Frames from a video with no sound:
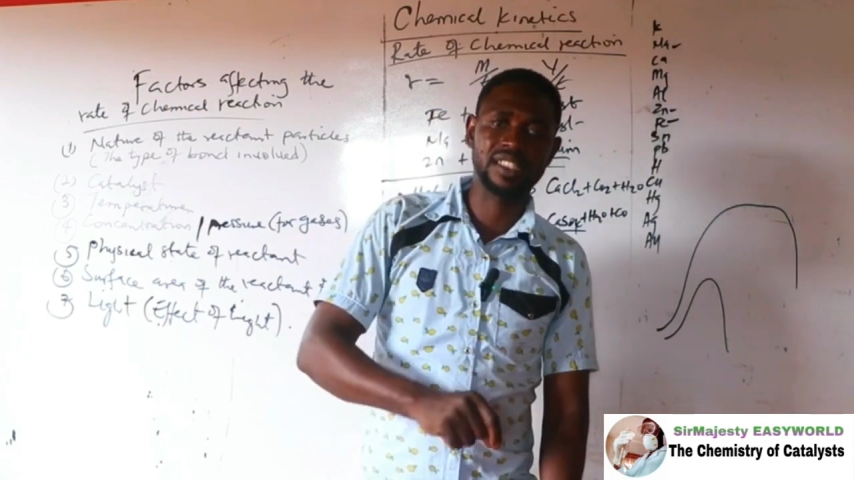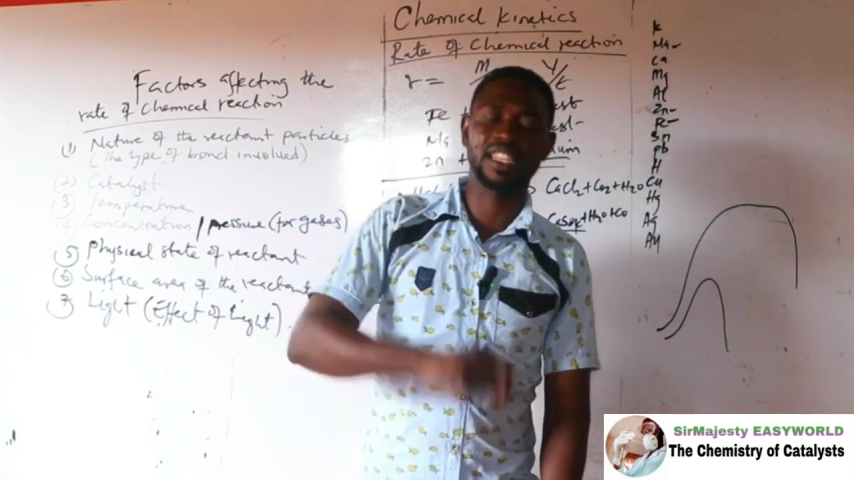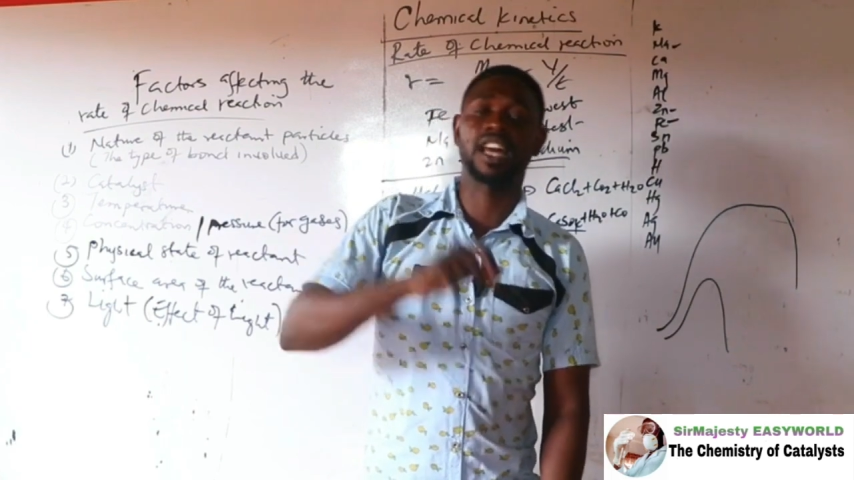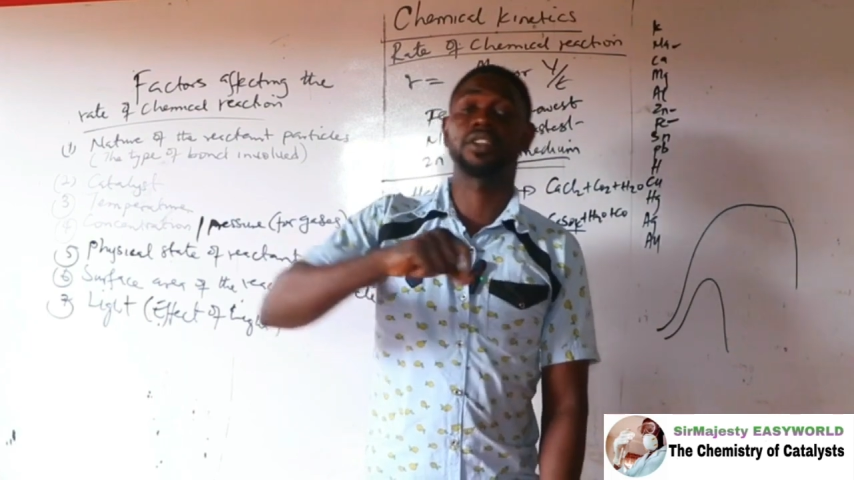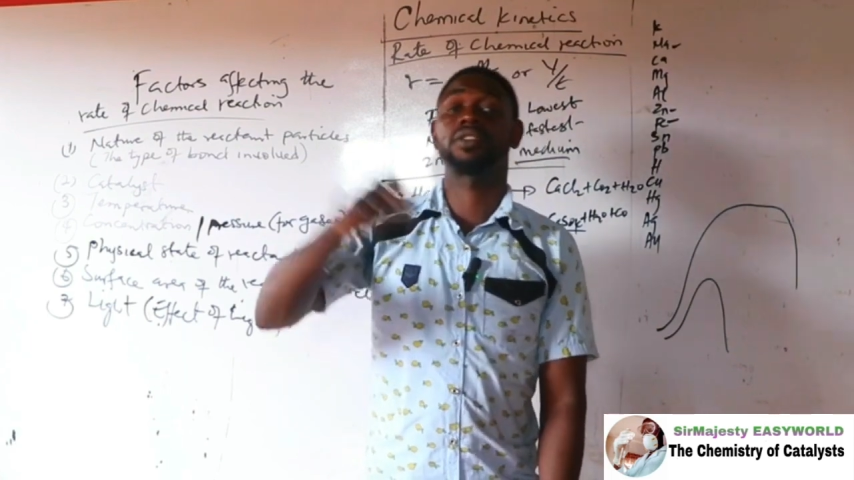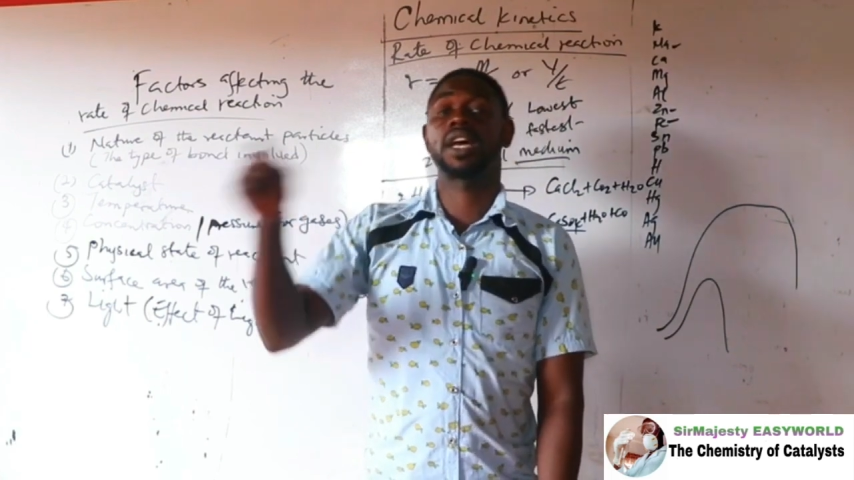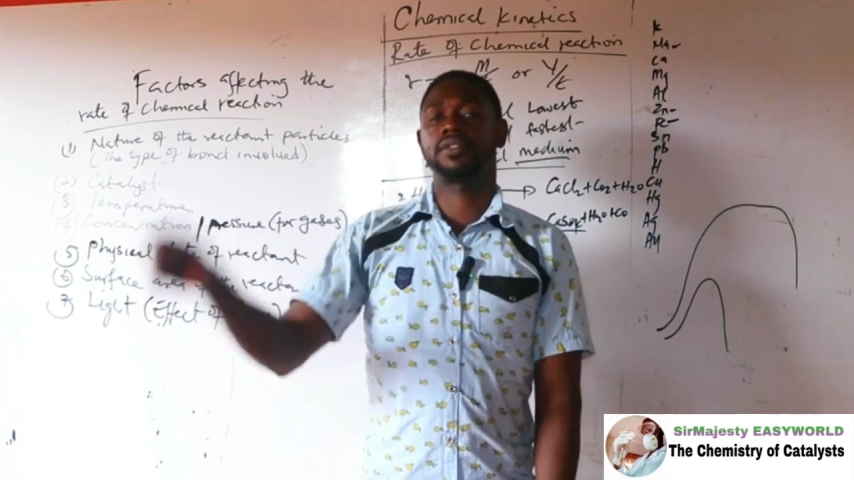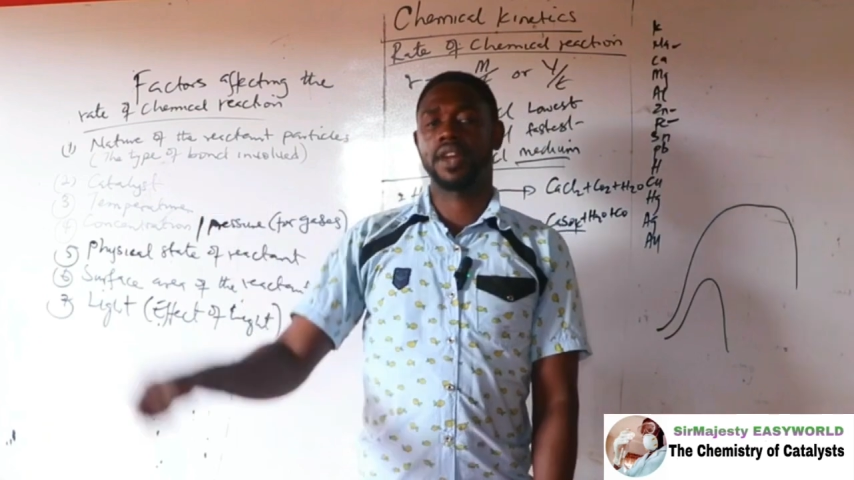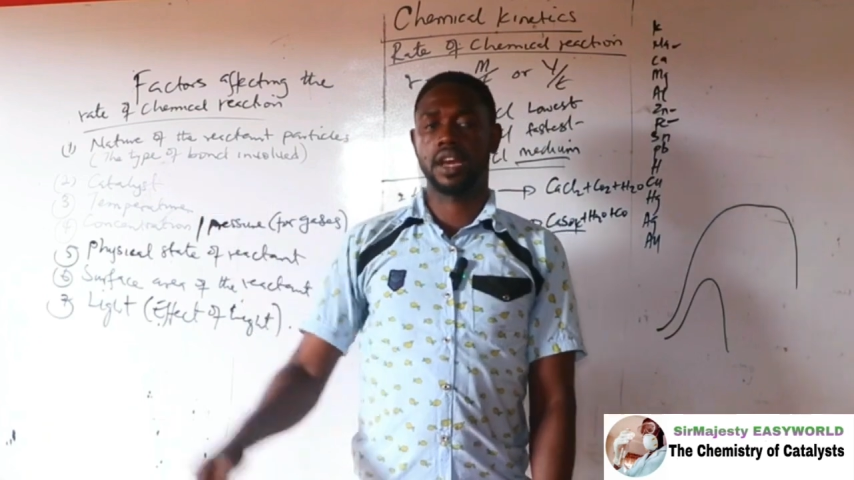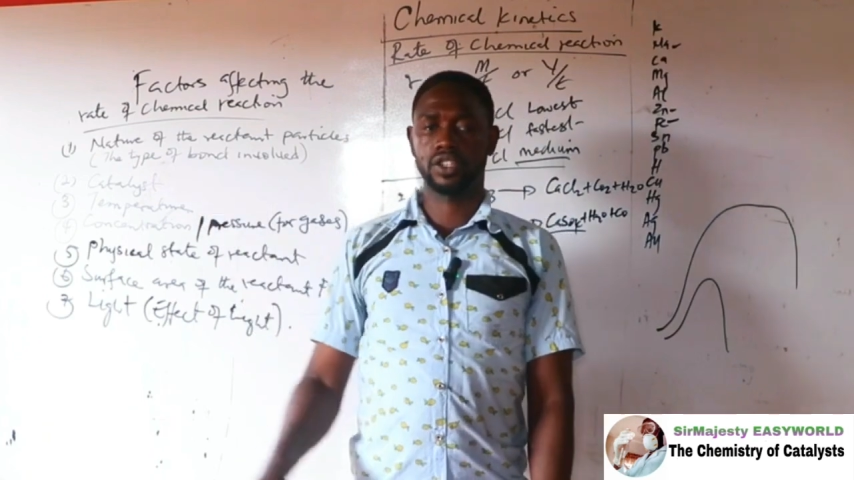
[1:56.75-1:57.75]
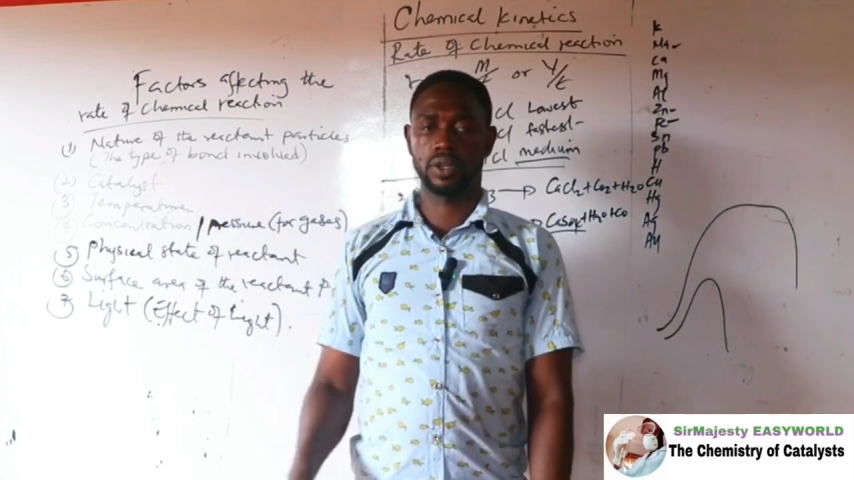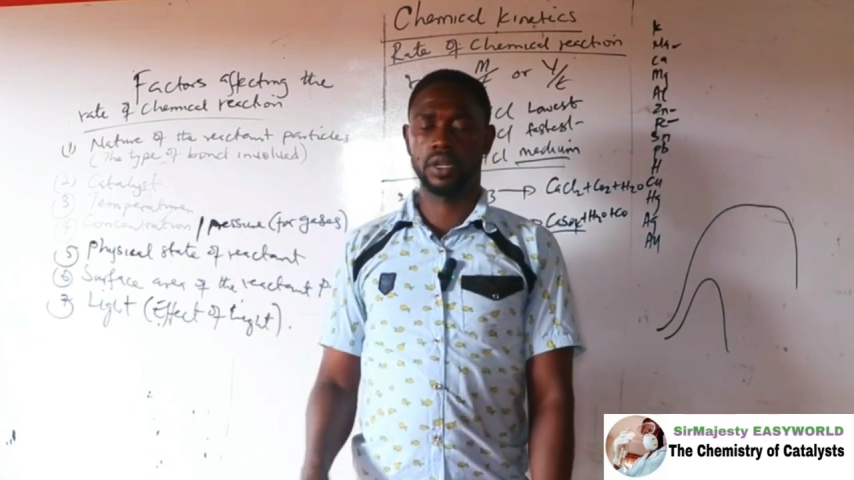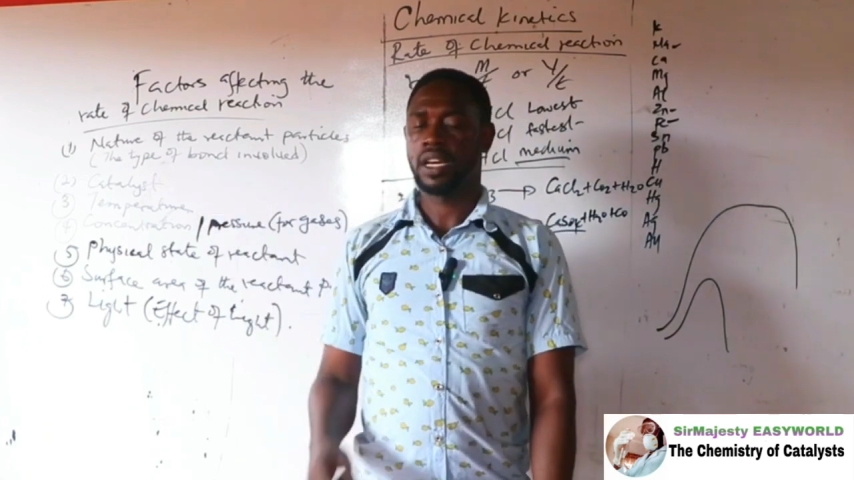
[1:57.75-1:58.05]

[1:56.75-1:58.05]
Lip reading: in another reaction.